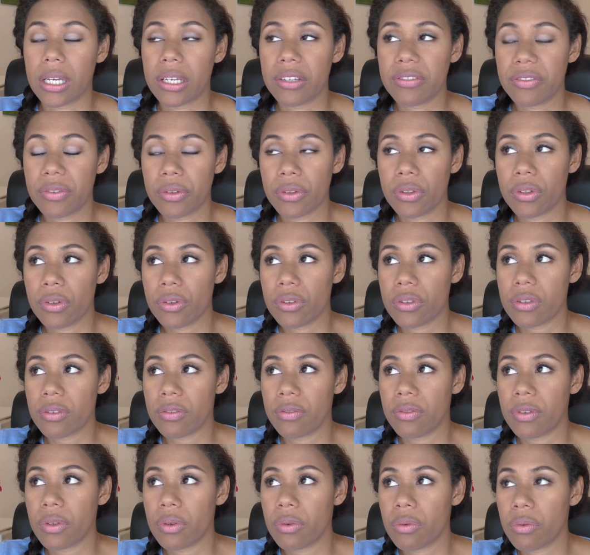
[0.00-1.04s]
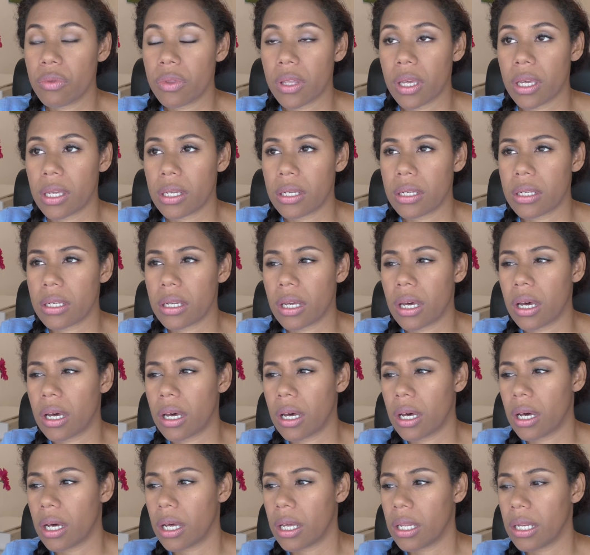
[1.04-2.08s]
for those of you that
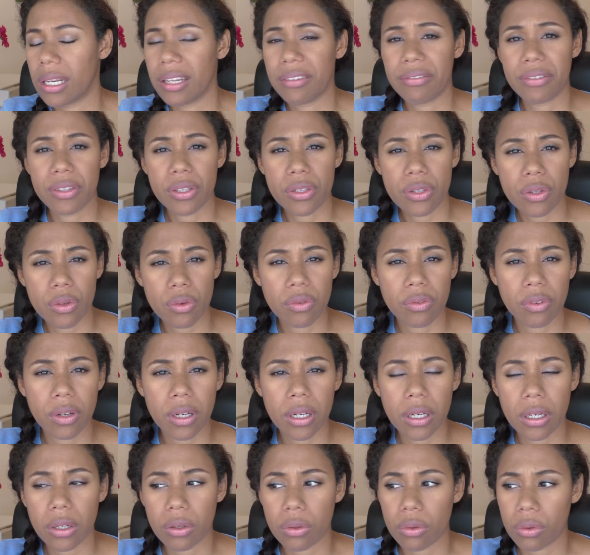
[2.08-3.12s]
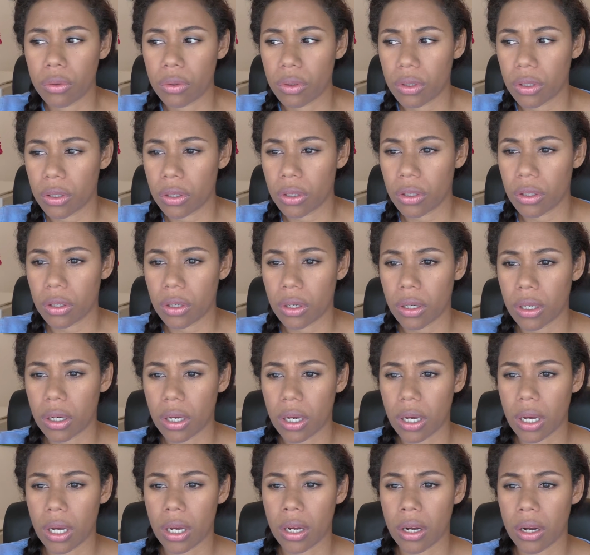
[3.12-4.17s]
live in Suva or
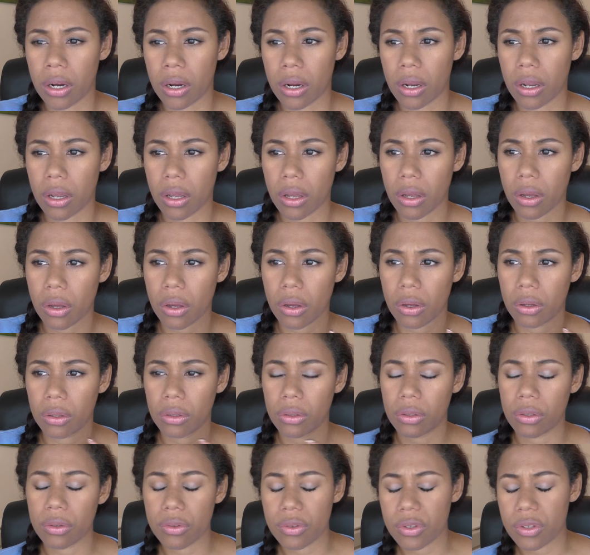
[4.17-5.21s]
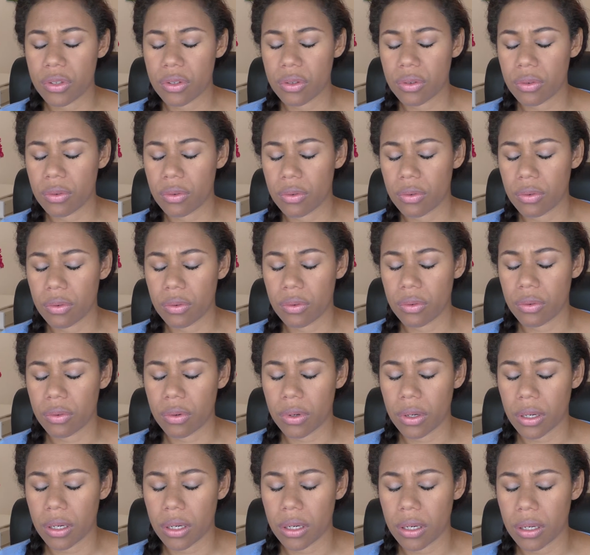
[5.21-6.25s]
are close
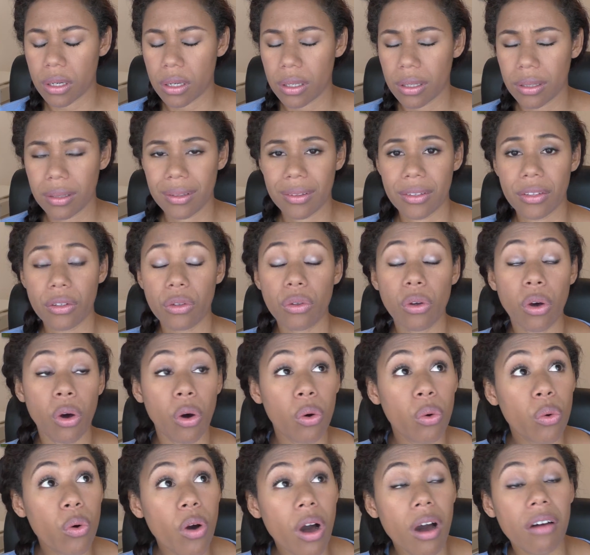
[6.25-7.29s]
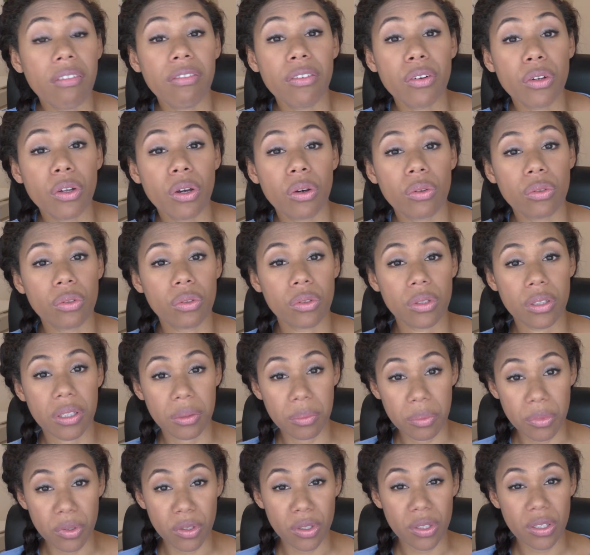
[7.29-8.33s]
to, or who often go to the
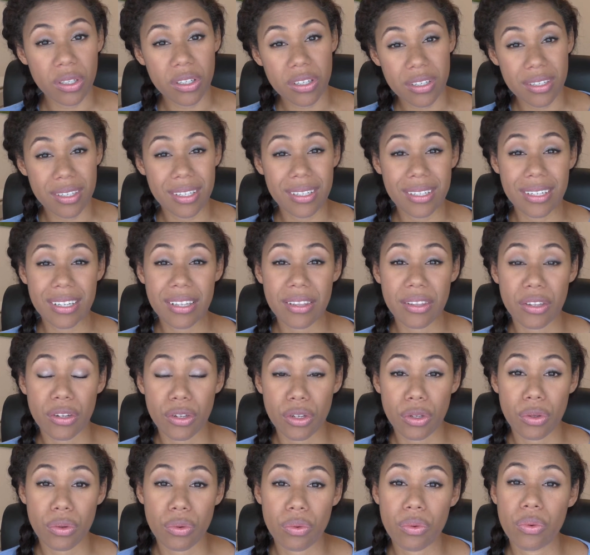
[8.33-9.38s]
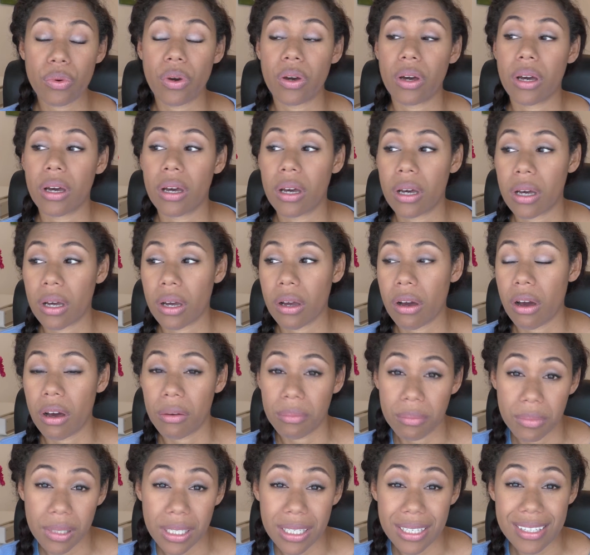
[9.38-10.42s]
Modern City, the new
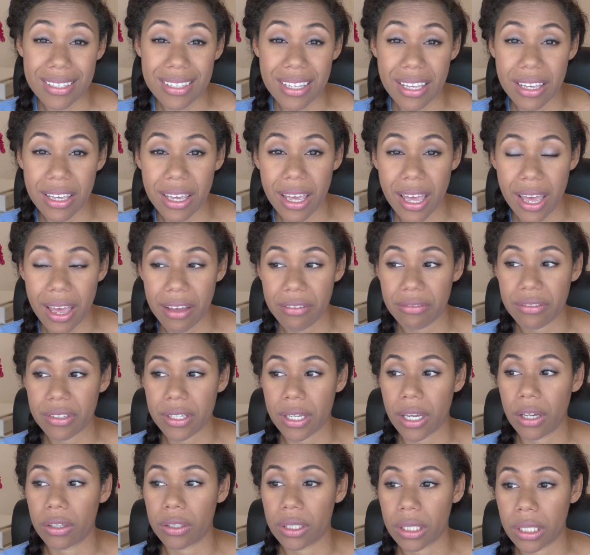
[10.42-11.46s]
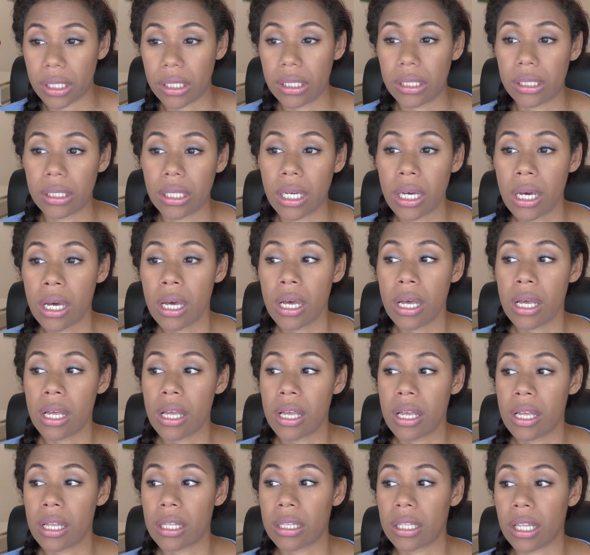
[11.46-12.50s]
complex they have down in
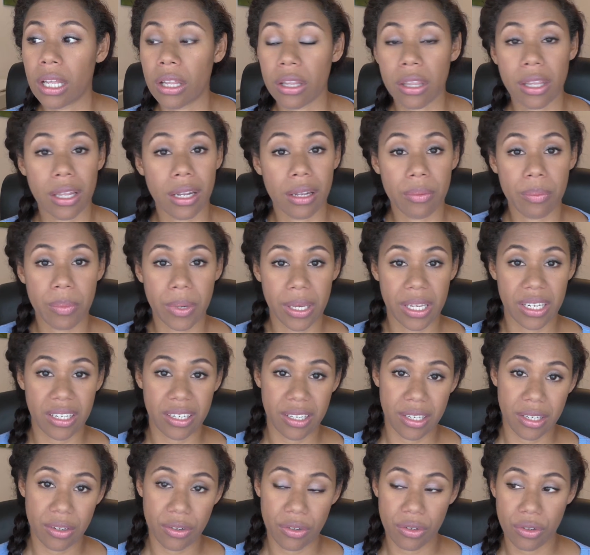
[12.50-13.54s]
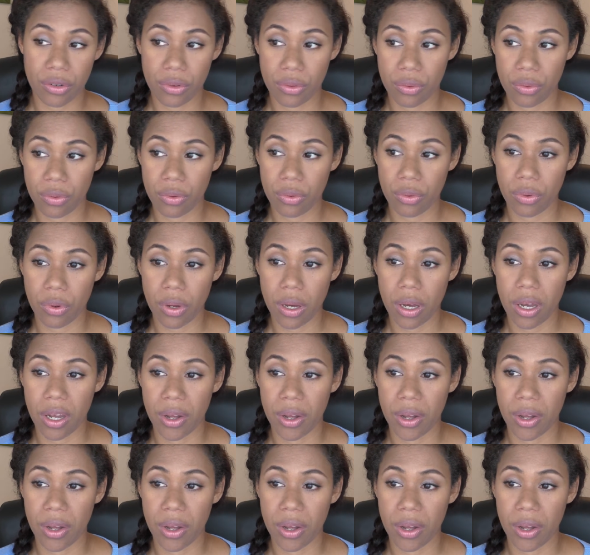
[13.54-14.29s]
Lathala Bay near to